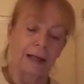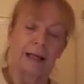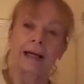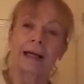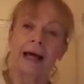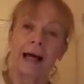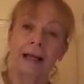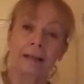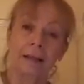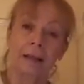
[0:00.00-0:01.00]
It
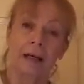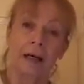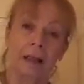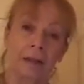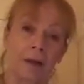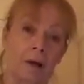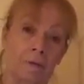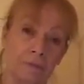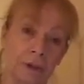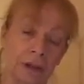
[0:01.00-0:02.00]
can and
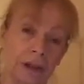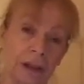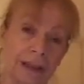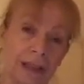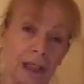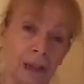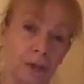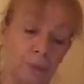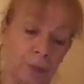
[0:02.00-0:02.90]
often does include